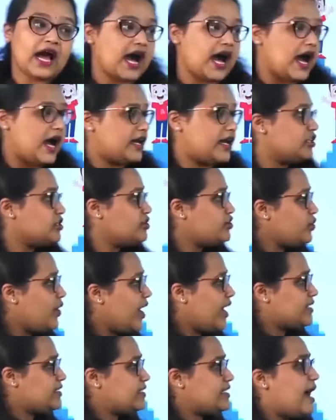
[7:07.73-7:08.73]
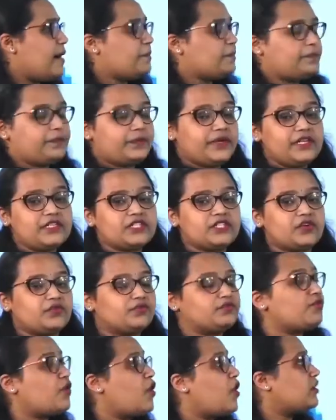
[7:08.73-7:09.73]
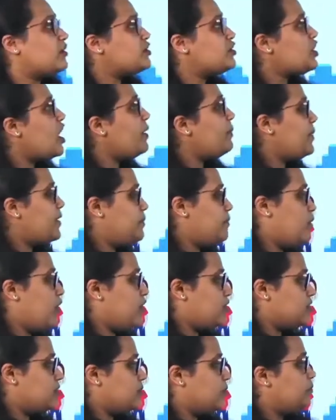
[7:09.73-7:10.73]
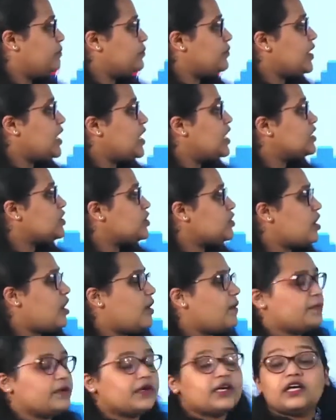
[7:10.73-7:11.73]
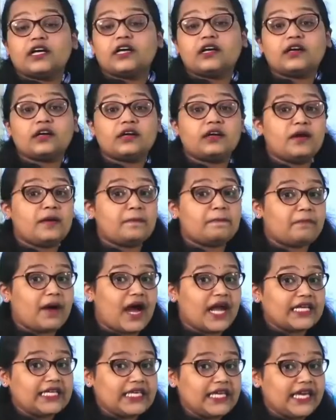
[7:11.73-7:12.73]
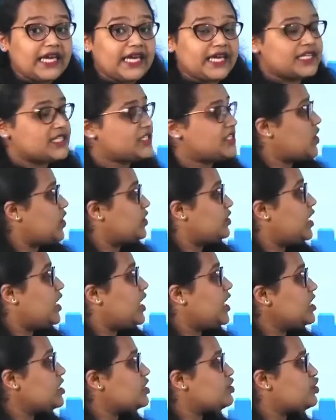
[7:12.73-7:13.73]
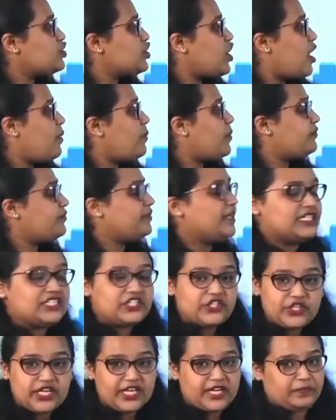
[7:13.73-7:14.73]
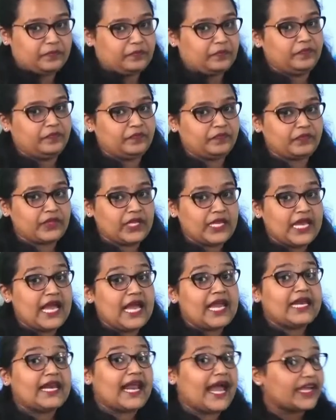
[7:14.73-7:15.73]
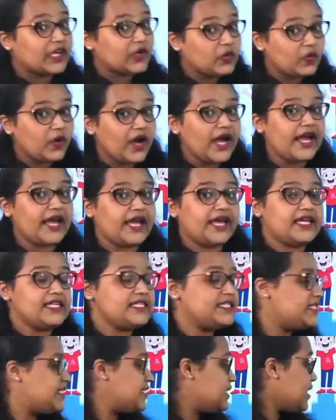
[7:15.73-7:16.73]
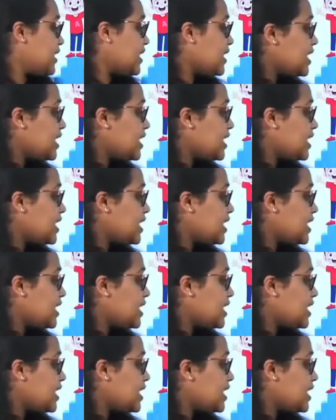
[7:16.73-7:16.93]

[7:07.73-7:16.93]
are 2 examples for top and bottom. Top. Monkey is on the top of the tree. Likewise,